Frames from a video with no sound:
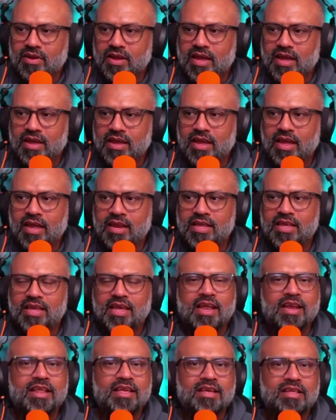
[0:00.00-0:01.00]
Okay.
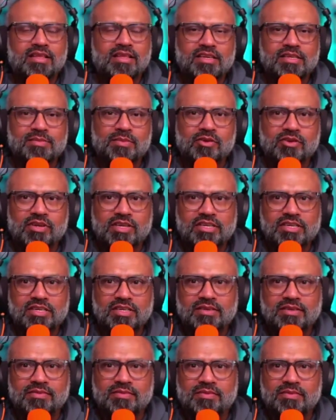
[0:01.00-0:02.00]
Any other
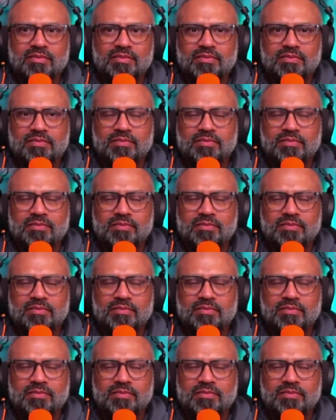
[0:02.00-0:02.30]
exploration?